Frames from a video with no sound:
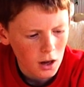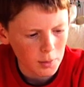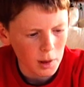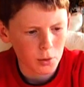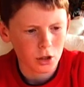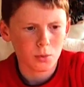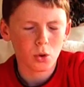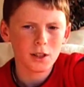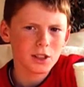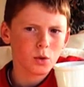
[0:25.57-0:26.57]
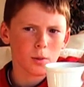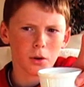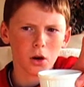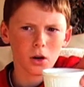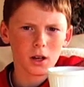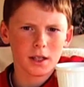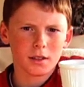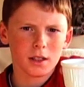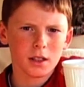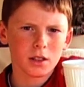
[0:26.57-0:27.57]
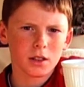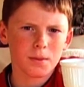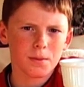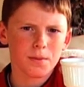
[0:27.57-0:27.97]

Now put them all into a pot like this,